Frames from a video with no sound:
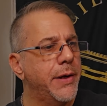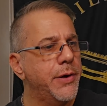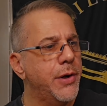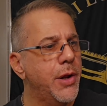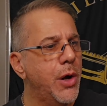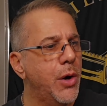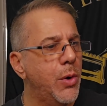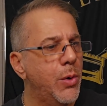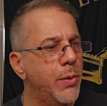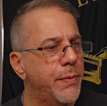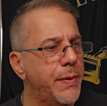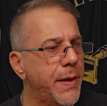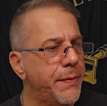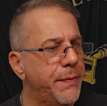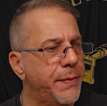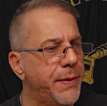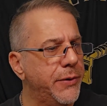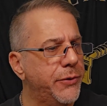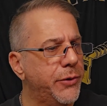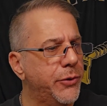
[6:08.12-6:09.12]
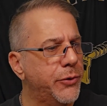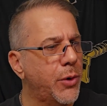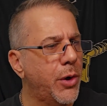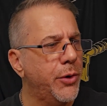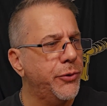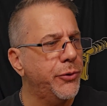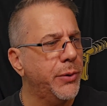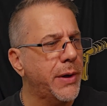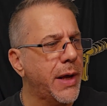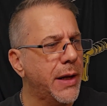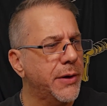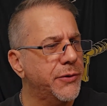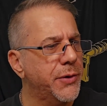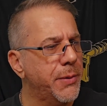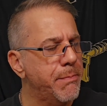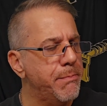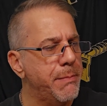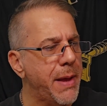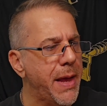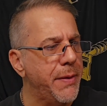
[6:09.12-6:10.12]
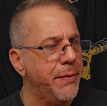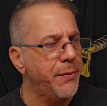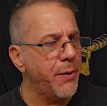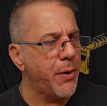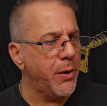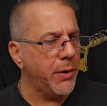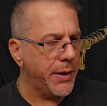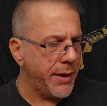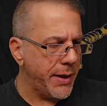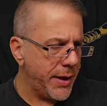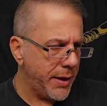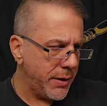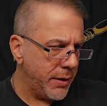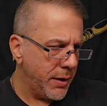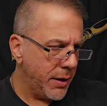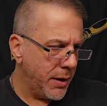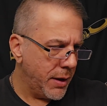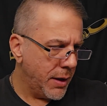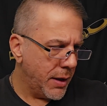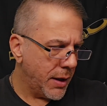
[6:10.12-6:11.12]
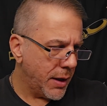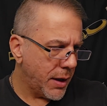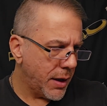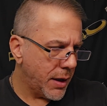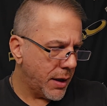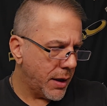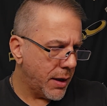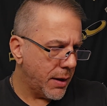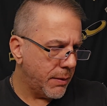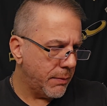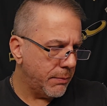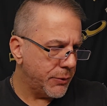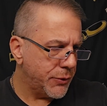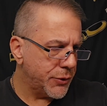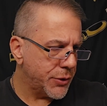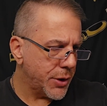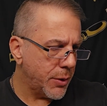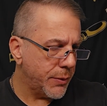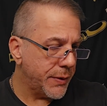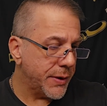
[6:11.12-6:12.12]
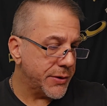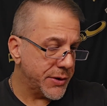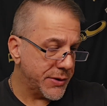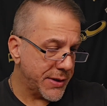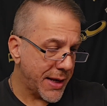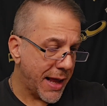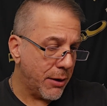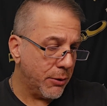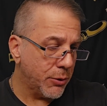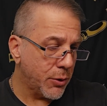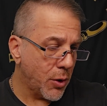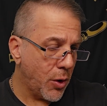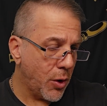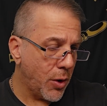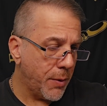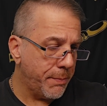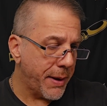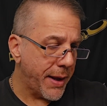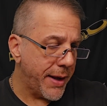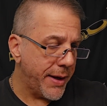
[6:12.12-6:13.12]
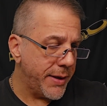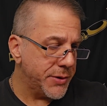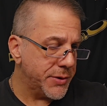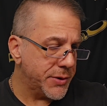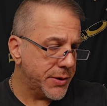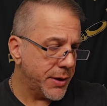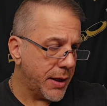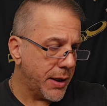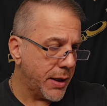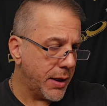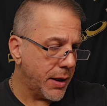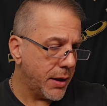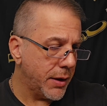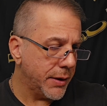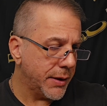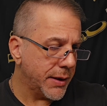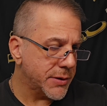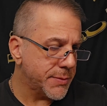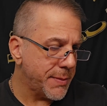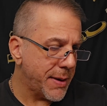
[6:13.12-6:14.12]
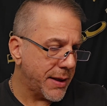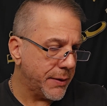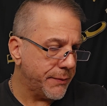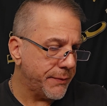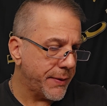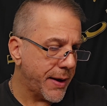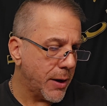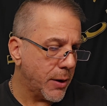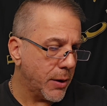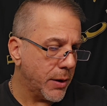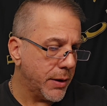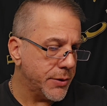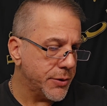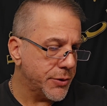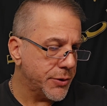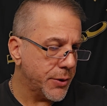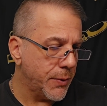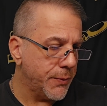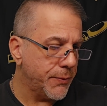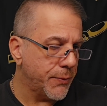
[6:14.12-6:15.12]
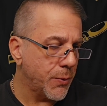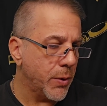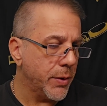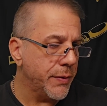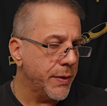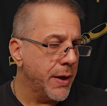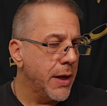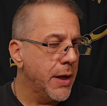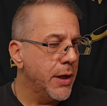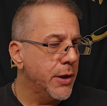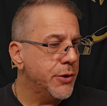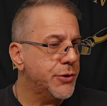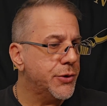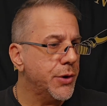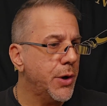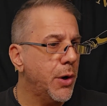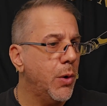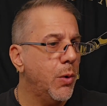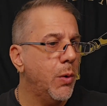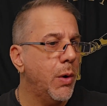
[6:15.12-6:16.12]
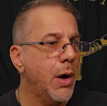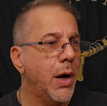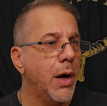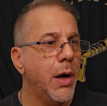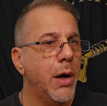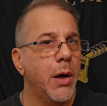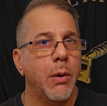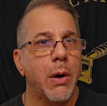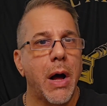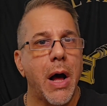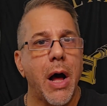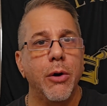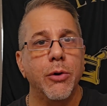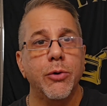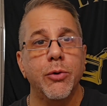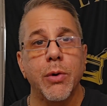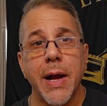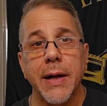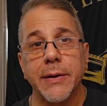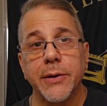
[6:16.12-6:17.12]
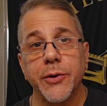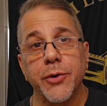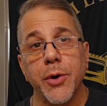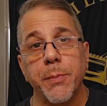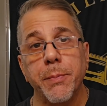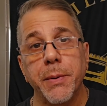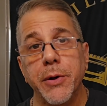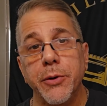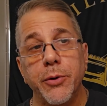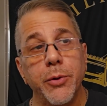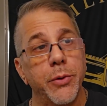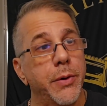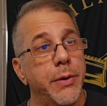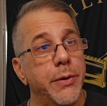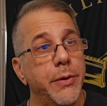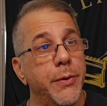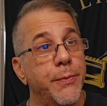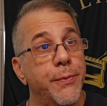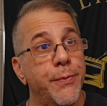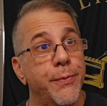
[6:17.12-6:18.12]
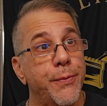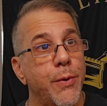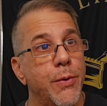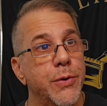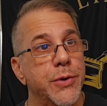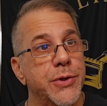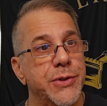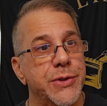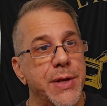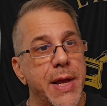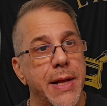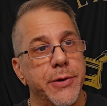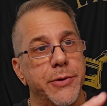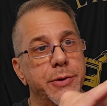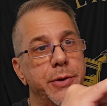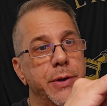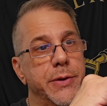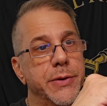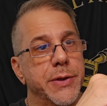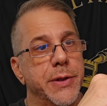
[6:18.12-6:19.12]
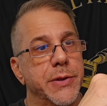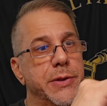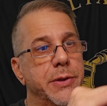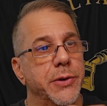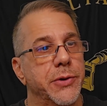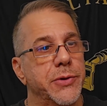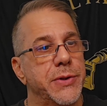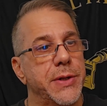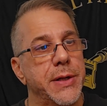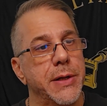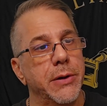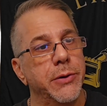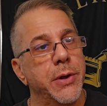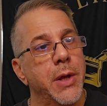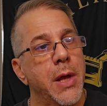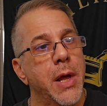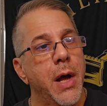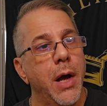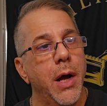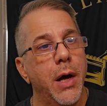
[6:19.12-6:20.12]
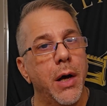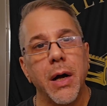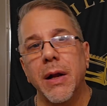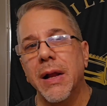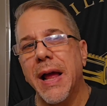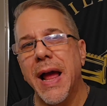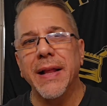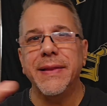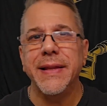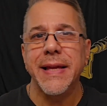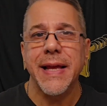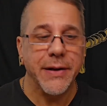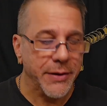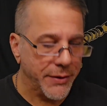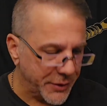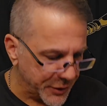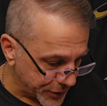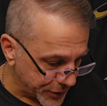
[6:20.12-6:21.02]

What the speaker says: know that this has also got some menthol in it. So this is alcohol based. You got some aloe vera and so forth. So I'll crack this open and do the first scent. So you can see it's still sealed at the end of the